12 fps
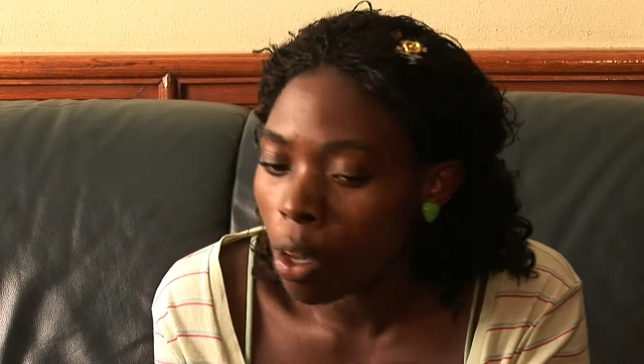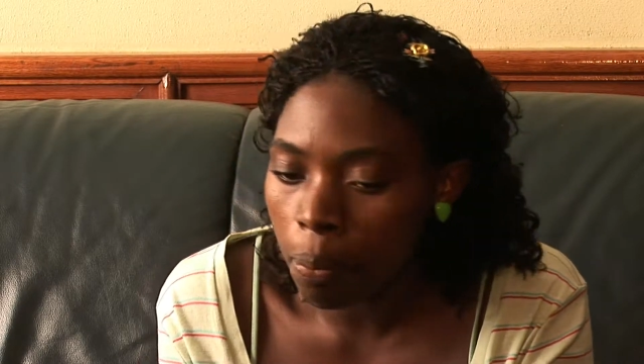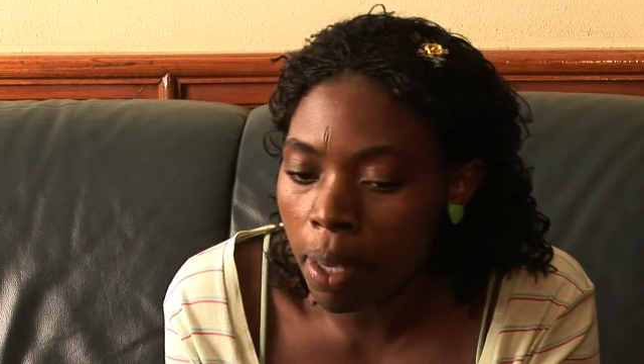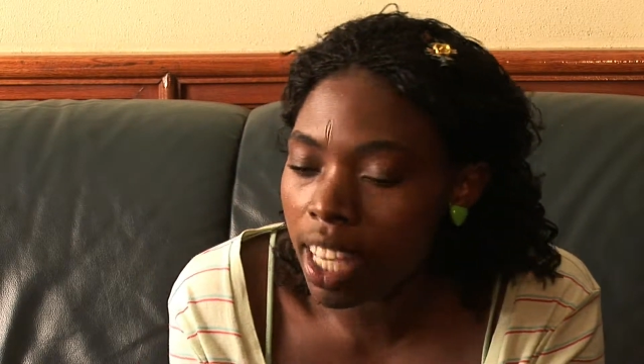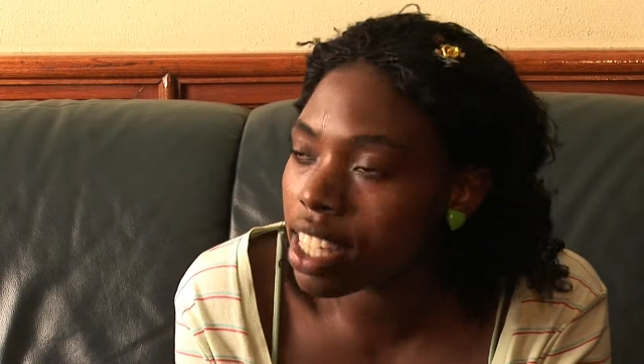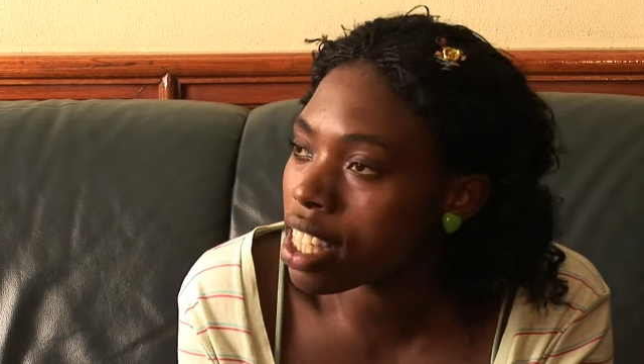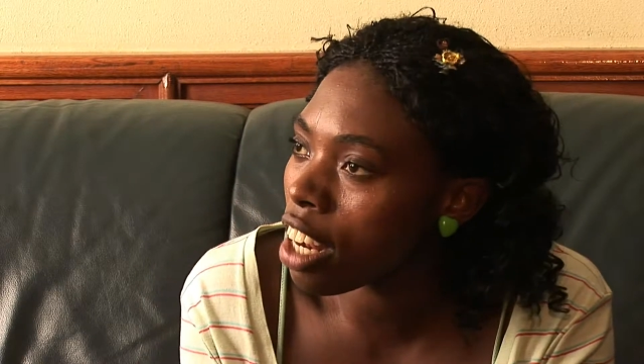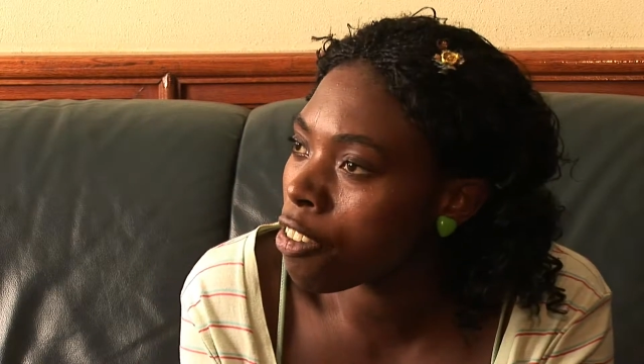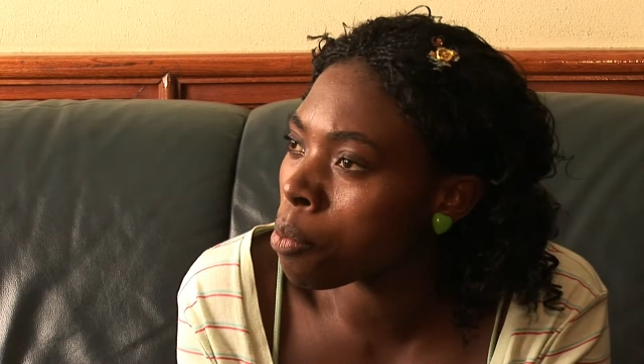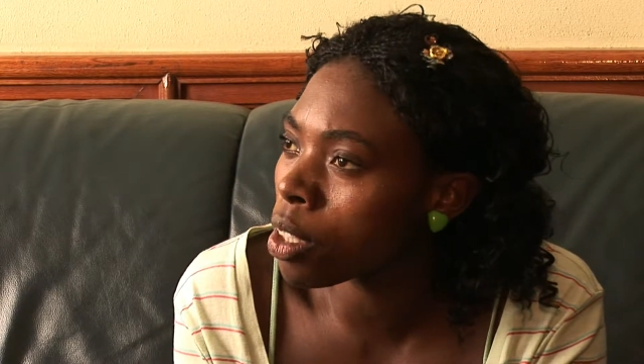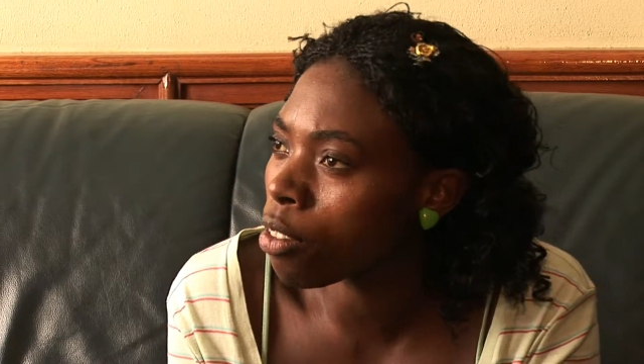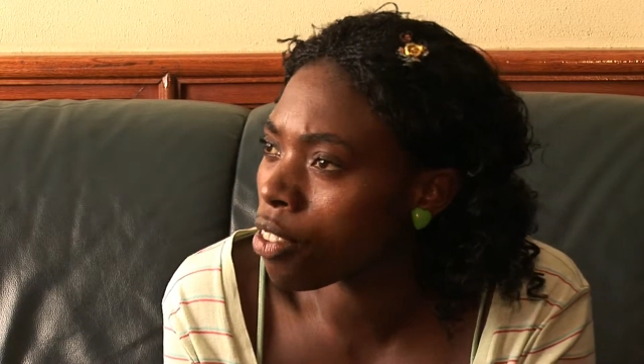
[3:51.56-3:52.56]
being
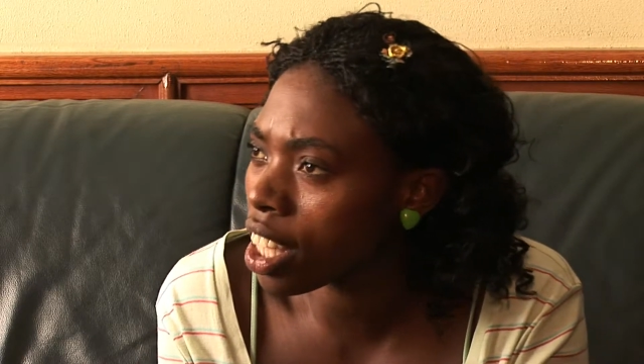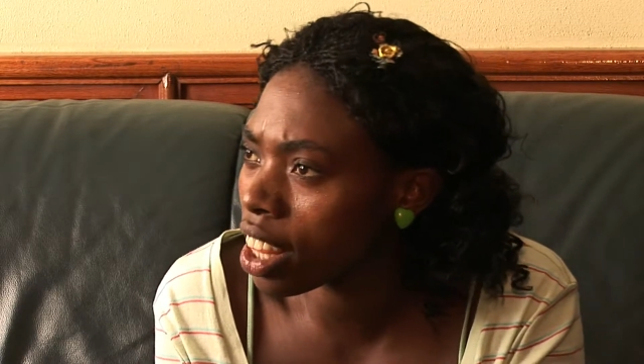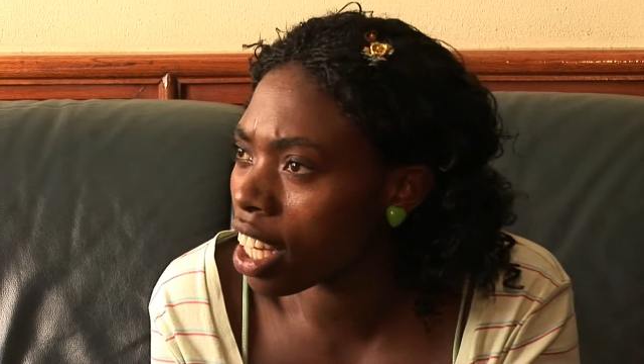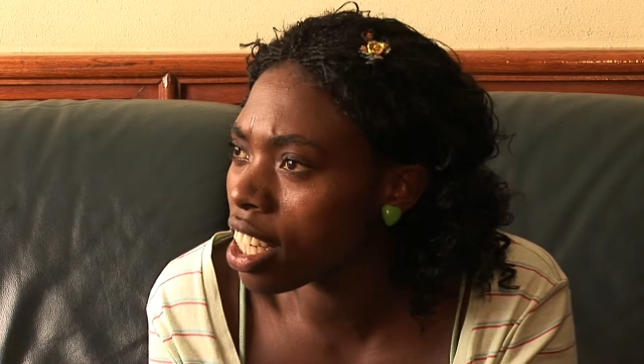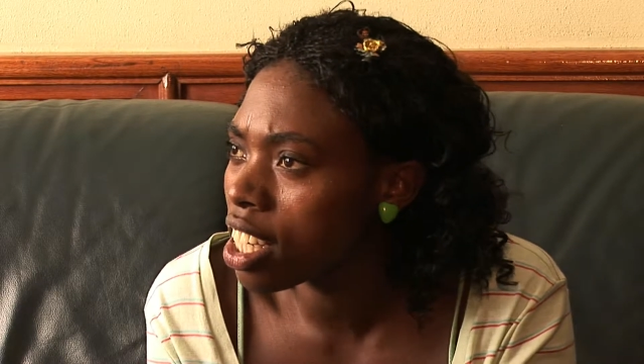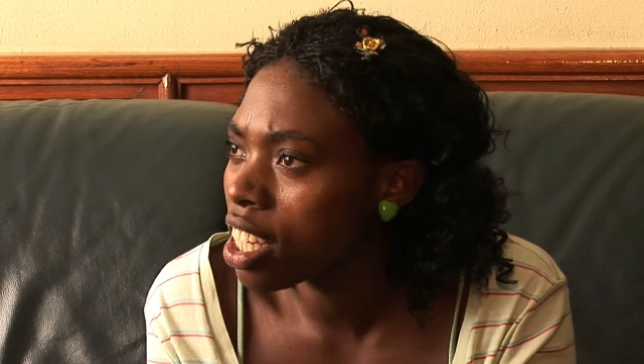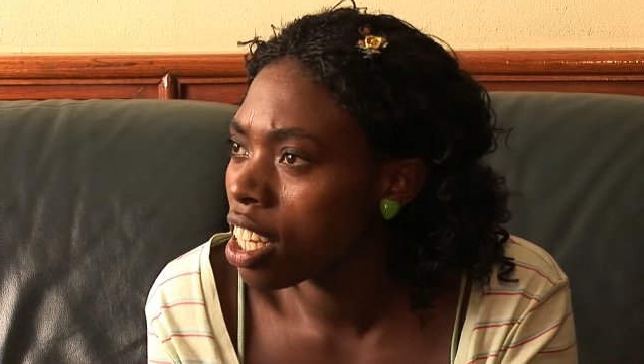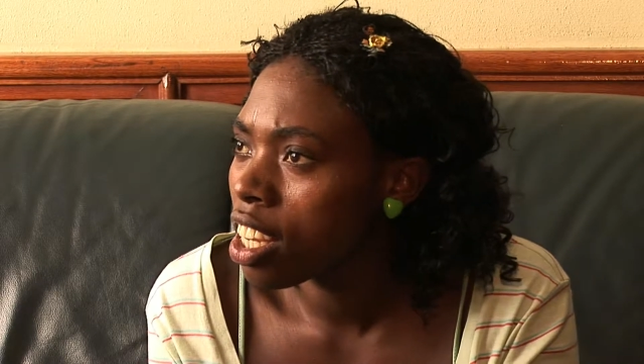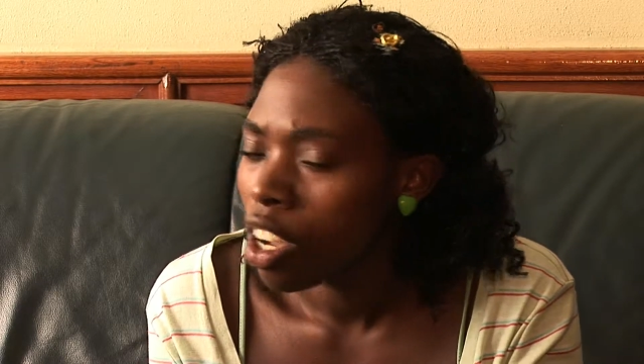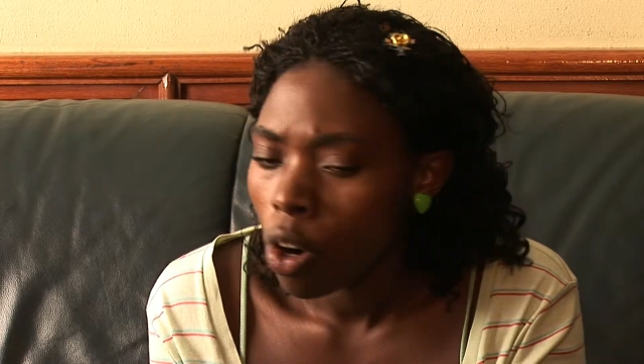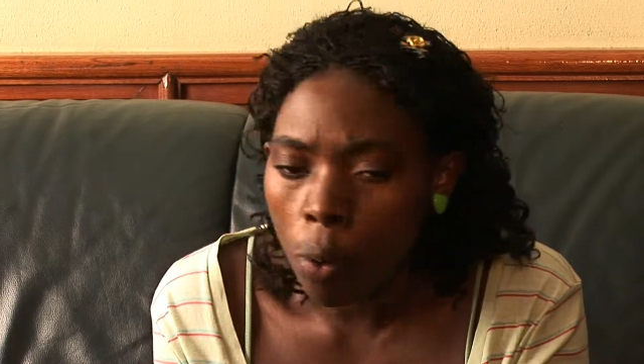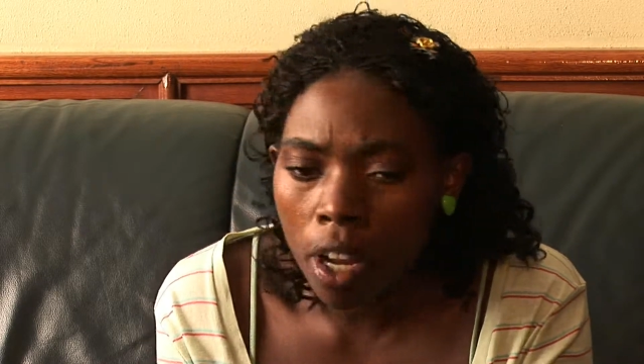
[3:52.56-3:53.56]
self-motivated,
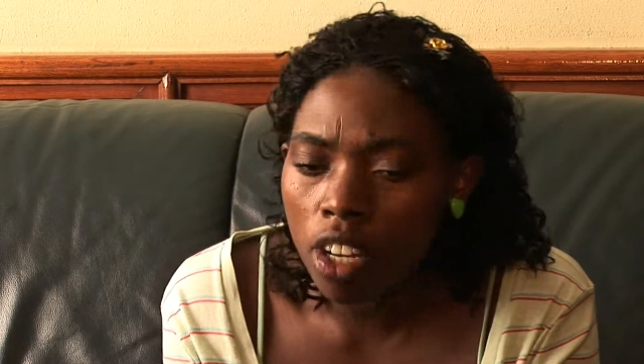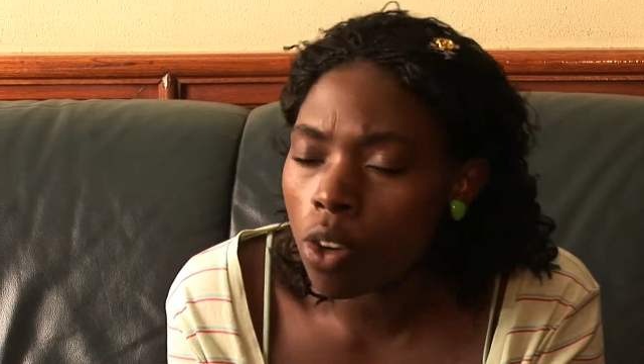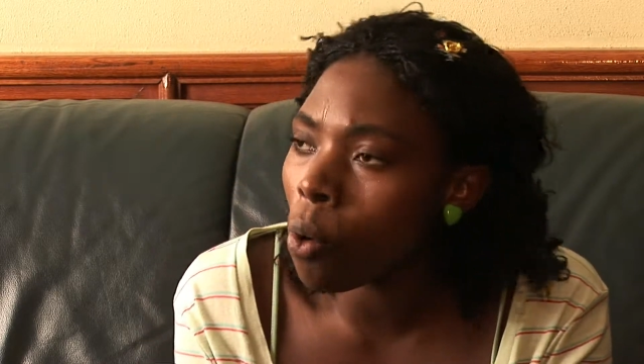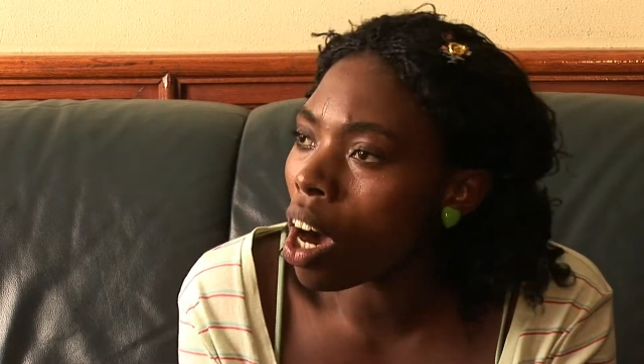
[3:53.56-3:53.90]
when you